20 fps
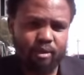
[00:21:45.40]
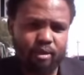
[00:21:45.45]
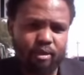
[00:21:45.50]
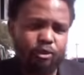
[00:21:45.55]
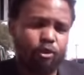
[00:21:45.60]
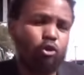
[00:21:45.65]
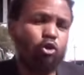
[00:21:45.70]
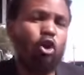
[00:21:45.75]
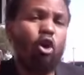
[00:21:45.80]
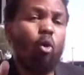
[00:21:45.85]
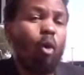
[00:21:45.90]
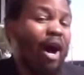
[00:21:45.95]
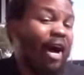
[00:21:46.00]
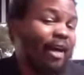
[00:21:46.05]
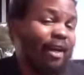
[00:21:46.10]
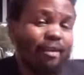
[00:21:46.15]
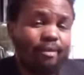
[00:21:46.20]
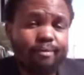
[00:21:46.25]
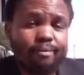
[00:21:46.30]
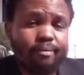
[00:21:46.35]
You know why?
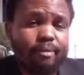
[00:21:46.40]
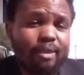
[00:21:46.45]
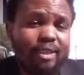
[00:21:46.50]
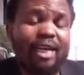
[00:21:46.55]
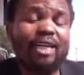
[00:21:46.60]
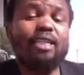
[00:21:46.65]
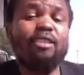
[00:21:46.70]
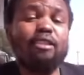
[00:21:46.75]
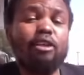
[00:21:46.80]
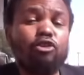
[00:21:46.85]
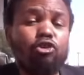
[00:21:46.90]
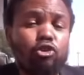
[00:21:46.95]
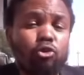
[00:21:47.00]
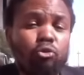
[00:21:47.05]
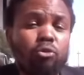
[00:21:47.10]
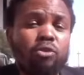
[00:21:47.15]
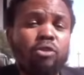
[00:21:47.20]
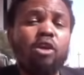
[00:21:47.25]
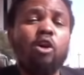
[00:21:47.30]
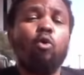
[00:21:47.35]
That is the
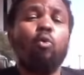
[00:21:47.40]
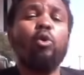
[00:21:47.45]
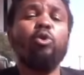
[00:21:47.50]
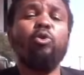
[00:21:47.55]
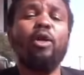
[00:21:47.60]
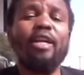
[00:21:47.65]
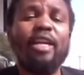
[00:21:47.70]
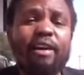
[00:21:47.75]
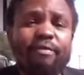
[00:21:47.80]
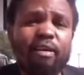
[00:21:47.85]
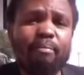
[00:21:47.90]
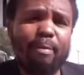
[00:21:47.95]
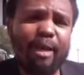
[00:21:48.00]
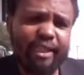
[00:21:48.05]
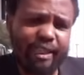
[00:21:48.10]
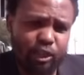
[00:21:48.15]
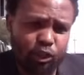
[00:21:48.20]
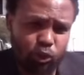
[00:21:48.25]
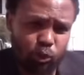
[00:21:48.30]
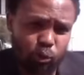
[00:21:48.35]
news which will never make
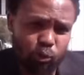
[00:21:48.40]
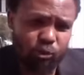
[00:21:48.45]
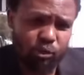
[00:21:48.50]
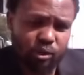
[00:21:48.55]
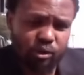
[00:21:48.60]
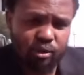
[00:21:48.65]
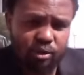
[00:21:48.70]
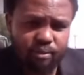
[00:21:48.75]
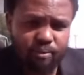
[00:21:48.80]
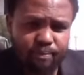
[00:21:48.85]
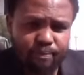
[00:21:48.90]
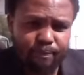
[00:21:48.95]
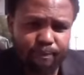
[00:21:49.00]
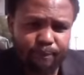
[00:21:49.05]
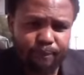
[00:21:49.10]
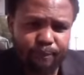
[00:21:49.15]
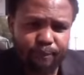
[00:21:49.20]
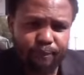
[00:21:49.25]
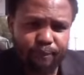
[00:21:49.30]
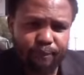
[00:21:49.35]
the news.
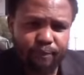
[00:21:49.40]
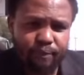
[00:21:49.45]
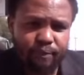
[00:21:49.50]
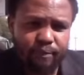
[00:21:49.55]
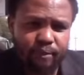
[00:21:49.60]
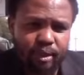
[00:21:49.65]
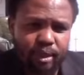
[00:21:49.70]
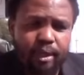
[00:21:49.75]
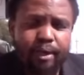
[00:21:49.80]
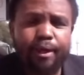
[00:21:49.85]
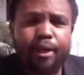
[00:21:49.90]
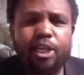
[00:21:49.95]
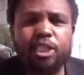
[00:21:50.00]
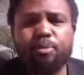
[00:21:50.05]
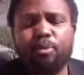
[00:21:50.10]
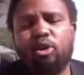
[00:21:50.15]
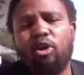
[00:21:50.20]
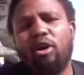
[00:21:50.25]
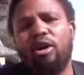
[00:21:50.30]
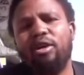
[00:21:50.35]
It's
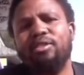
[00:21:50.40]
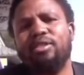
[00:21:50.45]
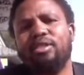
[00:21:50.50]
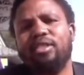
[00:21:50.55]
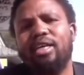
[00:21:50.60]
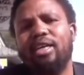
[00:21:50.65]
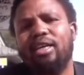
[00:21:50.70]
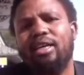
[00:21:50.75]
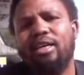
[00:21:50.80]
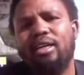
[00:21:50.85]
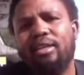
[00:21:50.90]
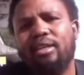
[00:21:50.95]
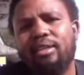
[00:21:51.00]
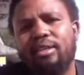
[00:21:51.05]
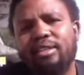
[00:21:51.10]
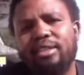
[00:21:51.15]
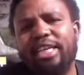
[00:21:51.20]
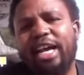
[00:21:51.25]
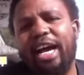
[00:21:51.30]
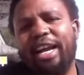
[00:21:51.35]
because
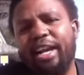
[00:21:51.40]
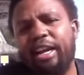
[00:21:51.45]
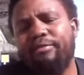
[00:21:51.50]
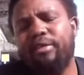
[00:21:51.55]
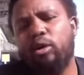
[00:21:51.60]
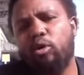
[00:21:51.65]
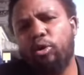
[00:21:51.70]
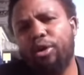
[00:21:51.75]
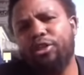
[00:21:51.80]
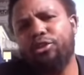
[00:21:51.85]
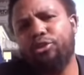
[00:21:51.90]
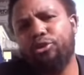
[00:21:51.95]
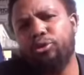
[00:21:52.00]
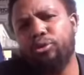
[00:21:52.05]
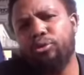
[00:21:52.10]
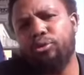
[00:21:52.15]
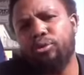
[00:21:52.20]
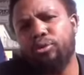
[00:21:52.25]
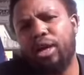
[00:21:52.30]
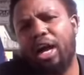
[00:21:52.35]
they are never going
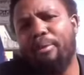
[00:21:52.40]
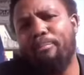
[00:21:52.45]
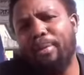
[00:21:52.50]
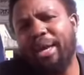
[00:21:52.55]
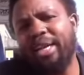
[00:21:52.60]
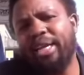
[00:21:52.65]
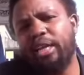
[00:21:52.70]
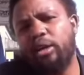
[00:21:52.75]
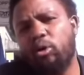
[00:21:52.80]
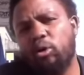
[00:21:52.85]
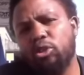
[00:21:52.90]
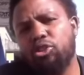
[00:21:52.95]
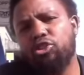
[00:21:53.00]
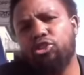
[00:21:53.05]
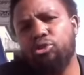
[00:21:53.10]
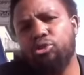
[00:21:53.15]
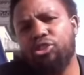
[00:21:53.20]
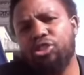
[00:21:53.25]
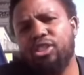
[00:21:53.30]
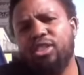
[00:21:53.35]
to amend the
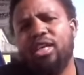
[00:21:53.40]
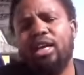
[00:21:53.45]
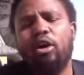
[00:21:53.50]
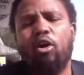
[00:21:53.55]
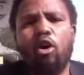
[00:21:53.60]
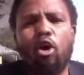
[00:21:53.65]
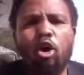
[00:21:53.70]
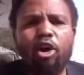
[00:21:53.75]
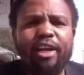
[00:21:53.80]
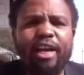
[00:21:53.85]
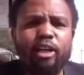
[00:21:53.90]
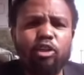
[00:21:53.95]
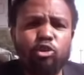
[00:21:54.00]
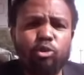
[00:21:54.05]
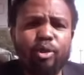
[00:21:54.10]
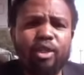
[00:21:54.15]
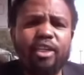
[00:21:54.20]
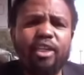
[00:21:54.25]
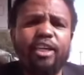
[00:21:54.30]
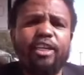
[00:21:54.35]
Constitution. All they are
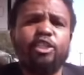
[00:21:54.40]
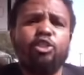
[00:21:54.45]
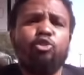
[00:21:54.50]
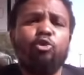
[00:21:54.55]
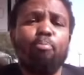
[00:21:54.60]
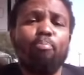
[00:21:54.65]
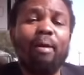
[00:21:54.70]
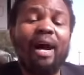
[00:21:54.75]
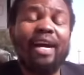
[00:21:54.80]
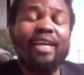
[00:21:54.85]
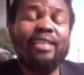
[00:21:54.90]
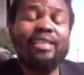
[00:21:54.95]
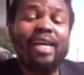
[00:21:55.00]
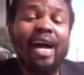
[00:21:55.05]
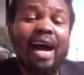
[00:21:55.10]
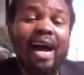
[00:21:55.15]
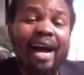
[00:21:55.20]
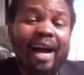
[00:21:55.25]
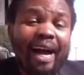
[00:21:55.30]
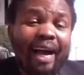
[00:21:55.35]
doing is to buy
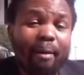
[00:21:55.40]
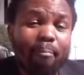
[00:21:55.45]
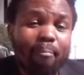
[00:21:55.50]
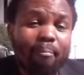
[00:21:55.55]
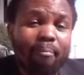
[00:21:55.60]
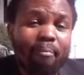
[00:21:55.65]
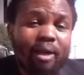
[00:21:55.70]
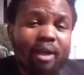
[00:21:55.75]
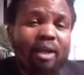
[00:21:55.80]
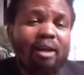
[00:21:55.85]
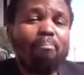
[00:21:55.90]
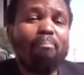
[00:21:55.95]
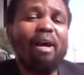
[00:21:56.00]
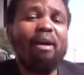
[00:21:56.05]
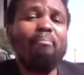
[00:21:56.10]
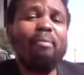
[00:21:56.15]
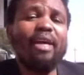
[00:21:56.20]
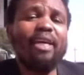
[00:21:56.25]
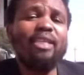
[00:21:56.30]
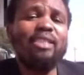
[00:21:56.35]
time by
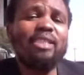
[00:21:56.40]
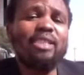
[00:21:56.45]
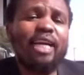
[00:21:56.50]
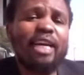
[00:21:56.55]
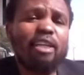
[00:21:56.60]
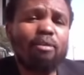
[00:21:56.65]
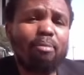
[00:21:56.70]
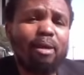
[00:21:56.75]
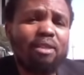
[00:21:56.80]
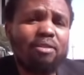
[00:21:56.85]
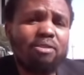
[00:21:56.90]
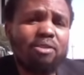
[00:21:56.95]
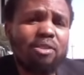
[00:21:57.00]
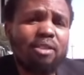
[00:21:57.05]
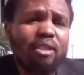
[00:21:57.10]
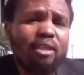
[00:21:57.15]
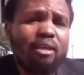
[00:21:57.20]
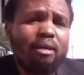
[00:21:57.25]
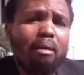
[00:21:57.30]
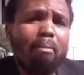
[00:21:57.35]
making statements,
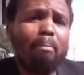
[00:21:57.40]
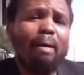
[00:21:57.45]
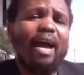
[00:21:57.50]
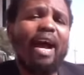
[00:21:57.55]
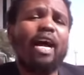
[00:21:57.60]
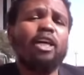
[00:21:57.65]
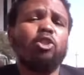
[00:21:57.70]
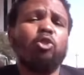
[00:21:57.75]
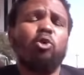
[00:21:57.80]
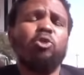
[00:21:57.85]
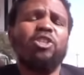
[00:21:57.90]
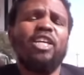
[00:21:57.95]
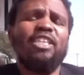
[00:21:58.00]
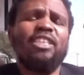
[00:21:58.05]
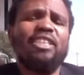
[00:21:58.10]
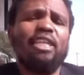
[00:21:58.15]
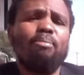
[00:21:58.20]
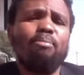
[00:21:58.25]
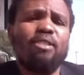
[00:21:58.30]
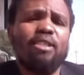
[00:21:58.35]
by associating
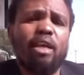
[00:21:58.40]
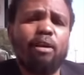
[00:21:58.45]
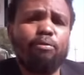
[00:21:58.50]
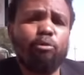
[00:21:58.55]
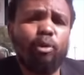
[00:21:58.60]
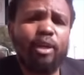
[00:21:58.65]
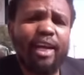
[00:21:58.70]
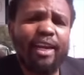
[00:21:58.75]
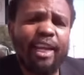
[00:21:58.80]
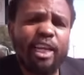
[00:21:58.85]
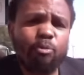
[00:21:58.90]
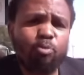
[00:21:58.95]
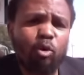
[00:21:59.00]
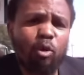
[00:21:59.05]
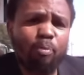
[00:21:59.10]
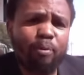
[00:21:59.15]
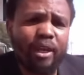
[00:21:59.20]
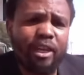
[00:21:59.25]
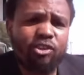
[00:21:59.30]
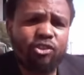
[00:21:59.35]
themselves to land
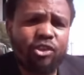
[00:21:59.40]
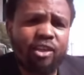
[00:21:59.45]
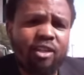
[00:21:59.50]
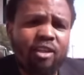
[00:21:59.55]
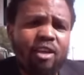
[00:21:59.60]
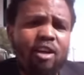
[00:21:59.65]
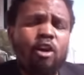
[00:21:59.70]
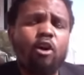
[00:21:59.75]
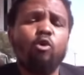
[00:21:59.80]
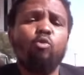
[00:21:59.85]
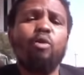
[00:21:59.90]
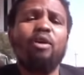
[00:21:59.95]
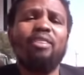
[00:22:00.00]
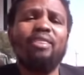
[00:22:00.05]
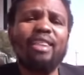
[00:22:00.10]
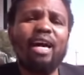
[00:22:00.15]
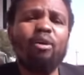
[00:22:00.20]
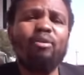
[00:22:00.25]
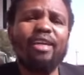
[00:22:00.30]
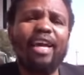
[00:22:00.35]
expropriation
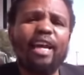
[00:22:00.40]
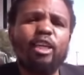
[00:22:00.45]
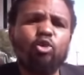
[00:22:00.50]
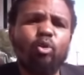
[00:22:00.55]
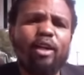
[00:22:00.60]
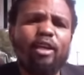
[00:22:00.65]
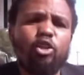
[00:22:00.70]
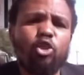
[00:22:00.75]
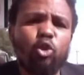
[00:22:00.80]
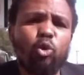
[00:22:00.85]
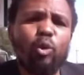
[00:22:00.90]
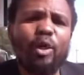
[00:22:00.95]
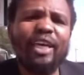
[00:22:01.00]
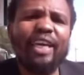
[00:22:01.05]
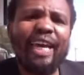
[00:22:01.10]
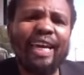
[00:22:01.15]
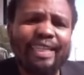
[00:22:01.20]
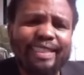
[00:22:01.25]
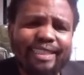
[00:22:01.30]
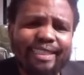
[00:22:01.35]
without actually doing
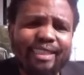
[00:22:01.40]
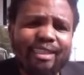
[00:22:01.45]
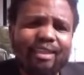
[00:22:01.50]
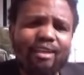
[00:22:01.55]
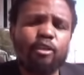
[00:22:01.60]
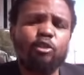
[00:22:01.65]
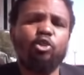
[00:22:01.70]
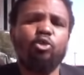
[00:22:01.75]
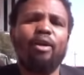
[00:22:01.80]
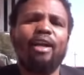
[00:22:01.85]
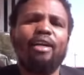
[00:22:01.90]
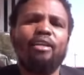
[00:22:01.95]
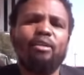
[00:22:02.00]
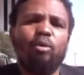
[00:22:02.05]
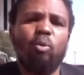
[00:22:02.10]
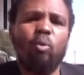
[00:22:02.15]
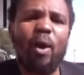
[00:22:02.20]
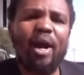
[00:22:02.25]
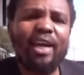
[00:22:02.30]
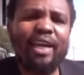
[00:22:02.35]
it, so that when